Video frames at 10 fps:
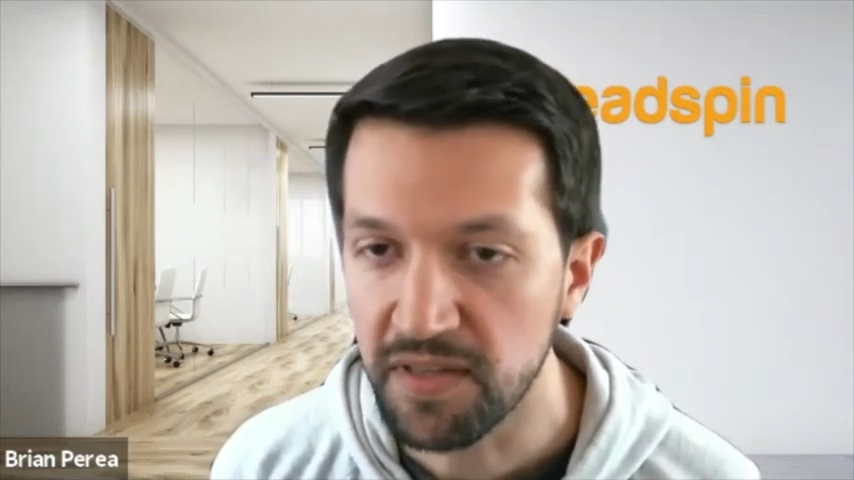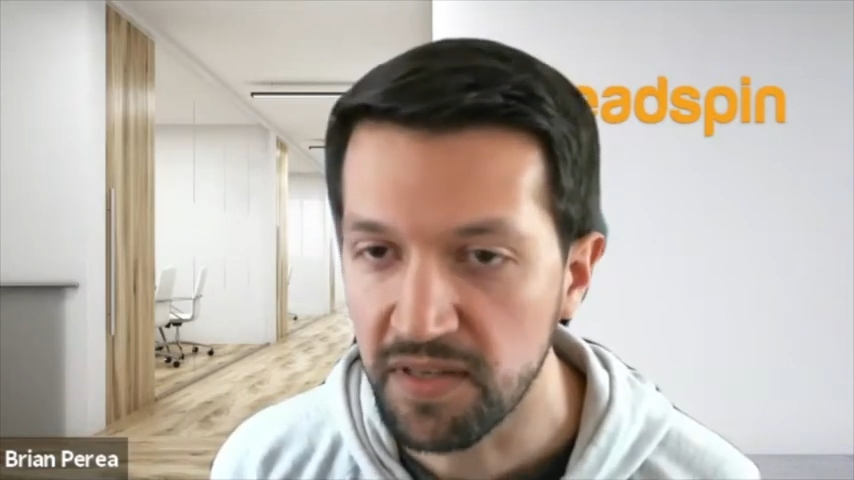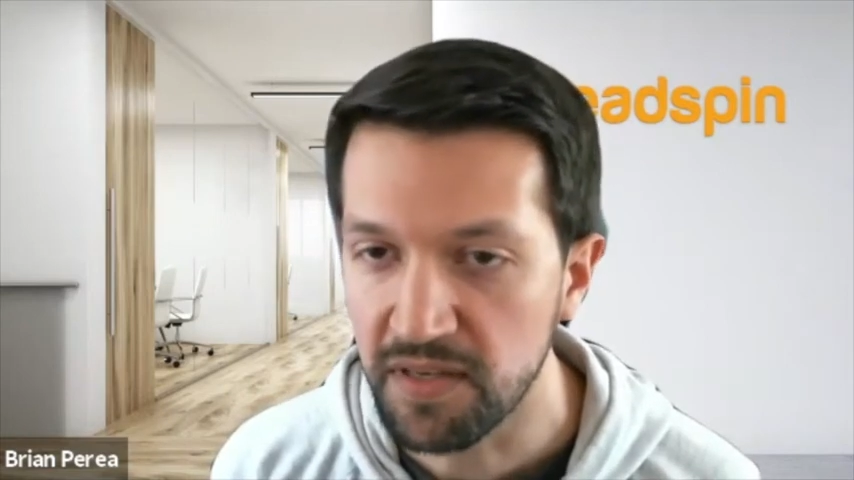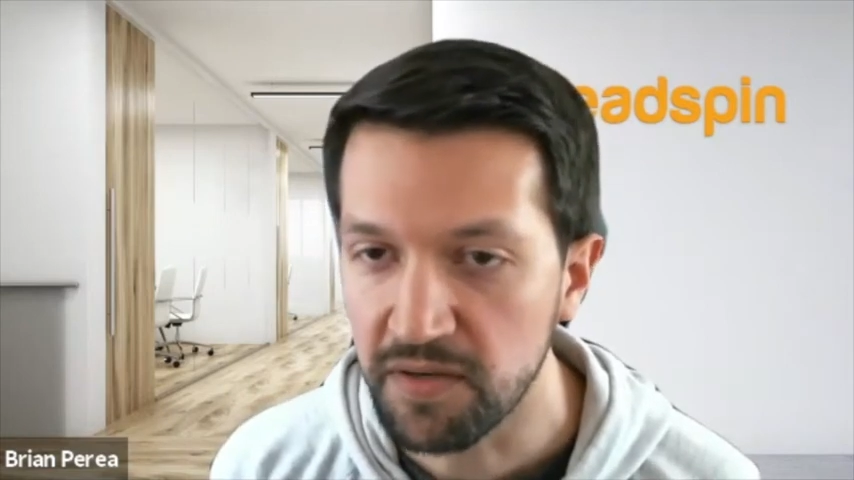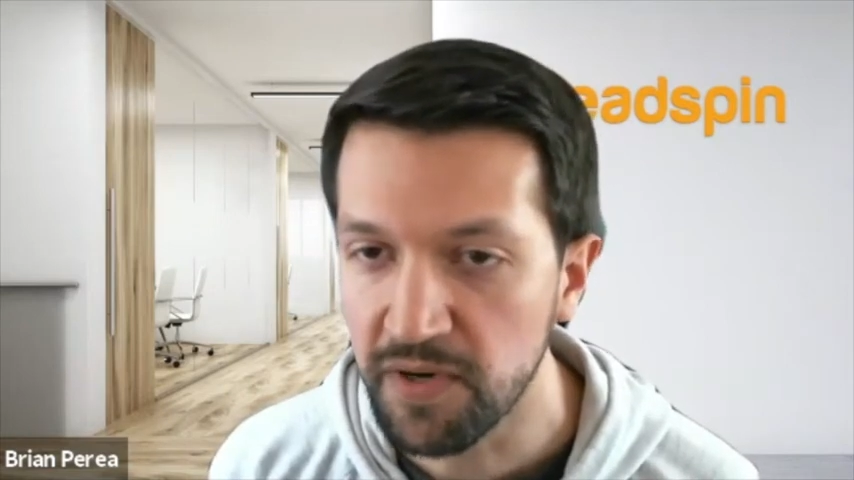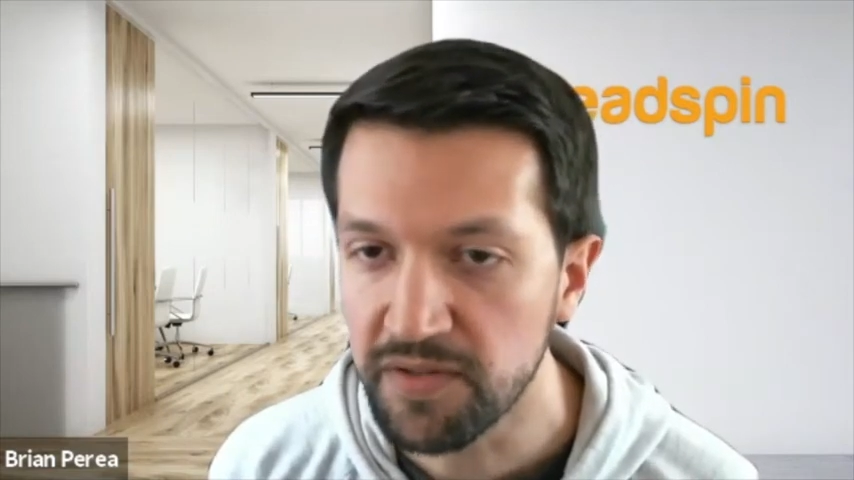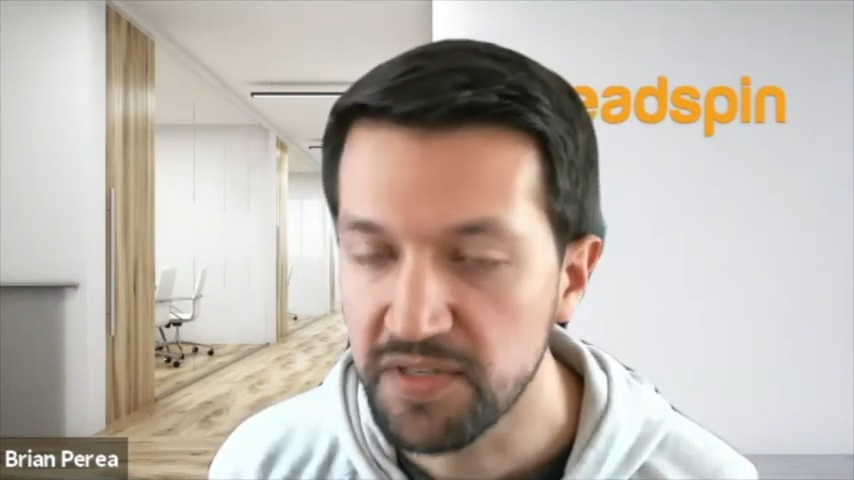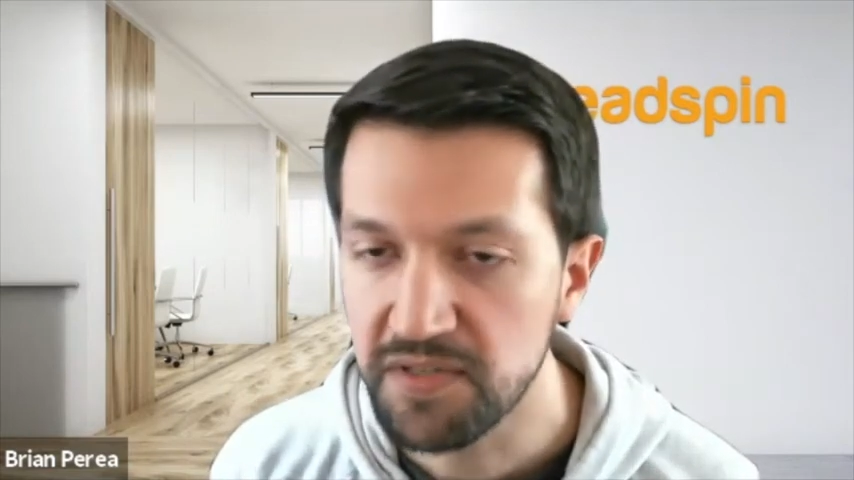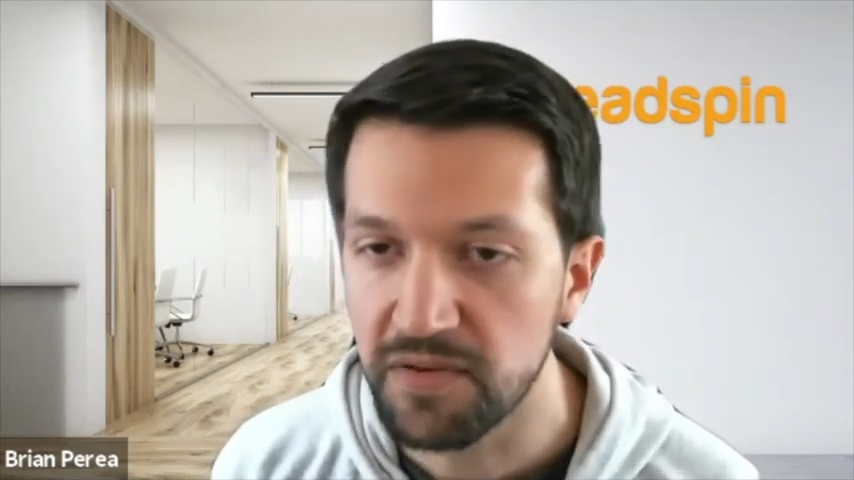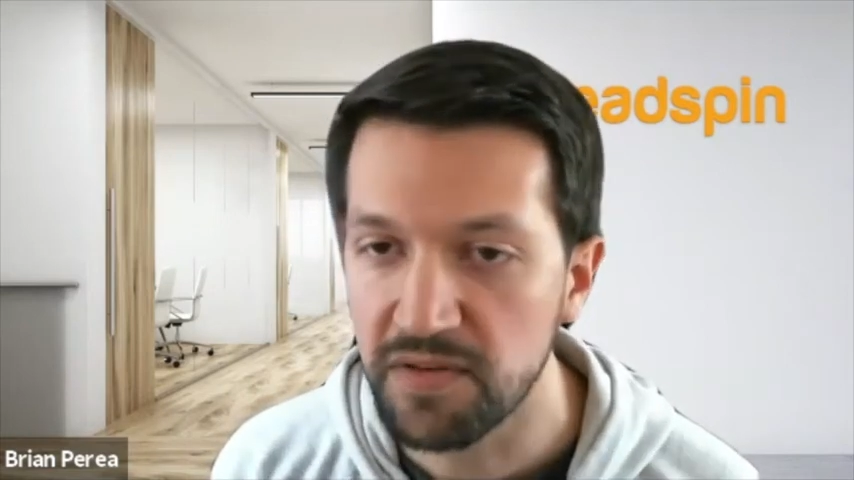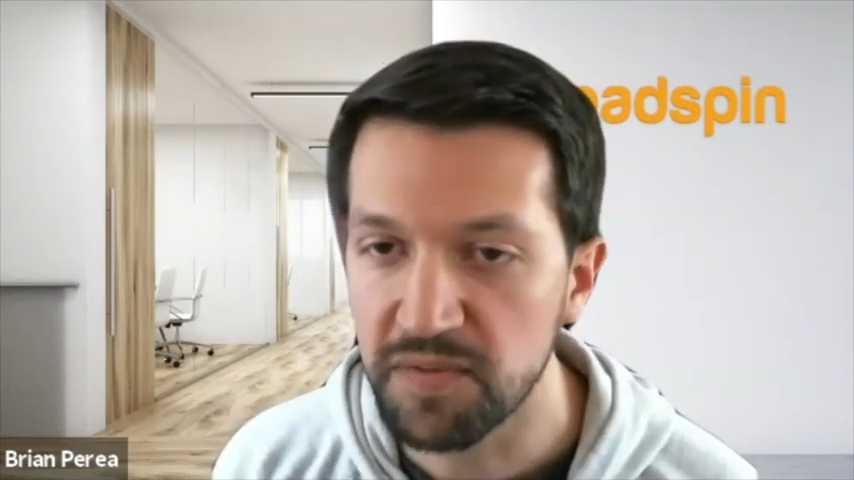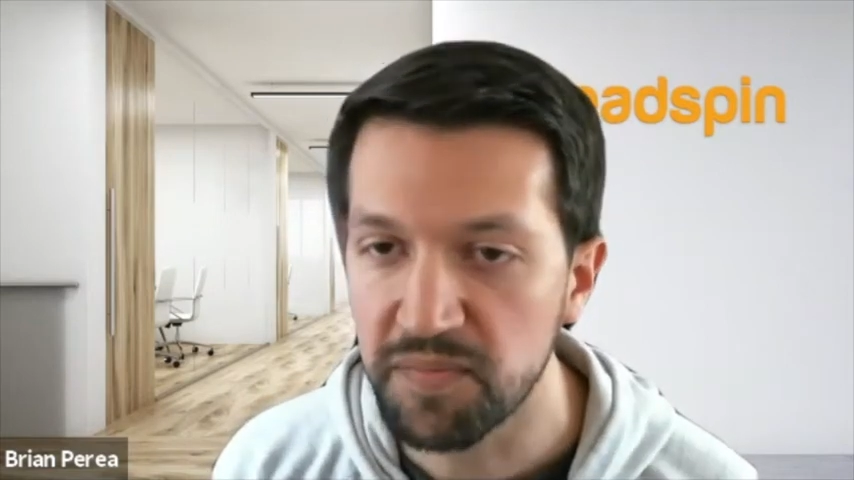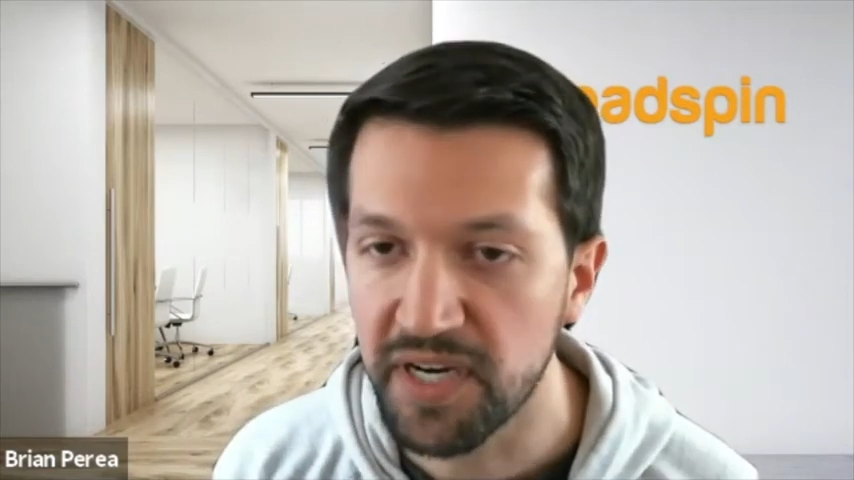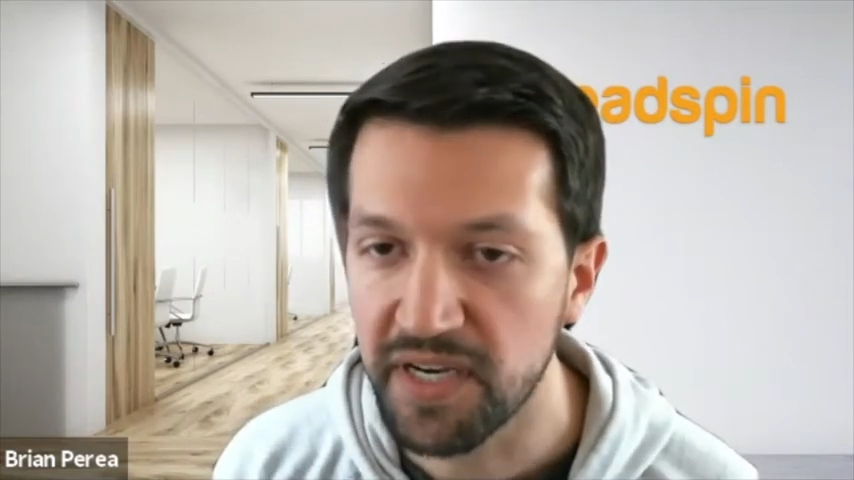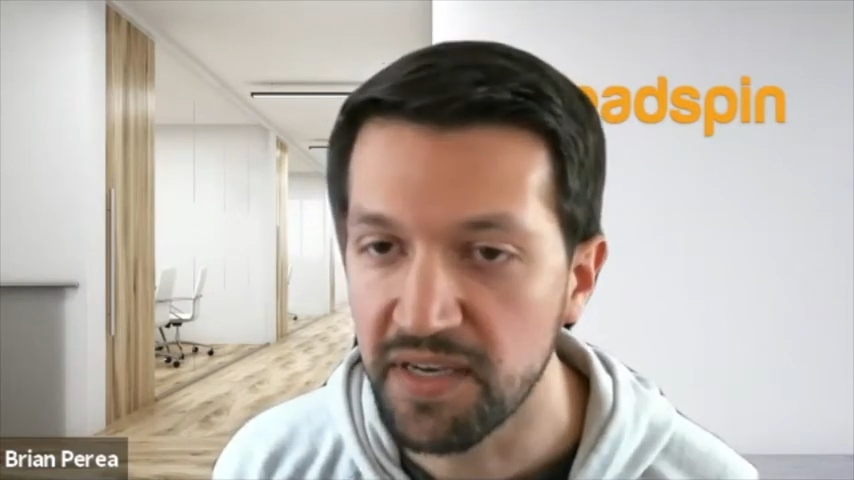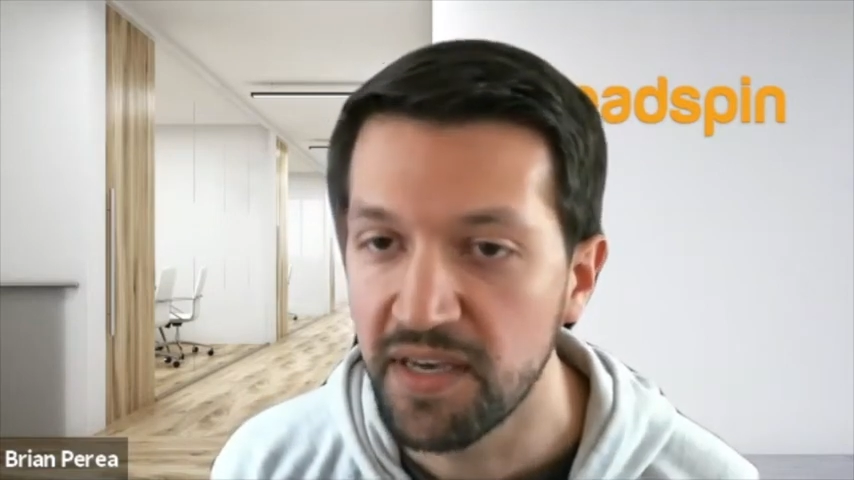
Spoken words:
the quality score is by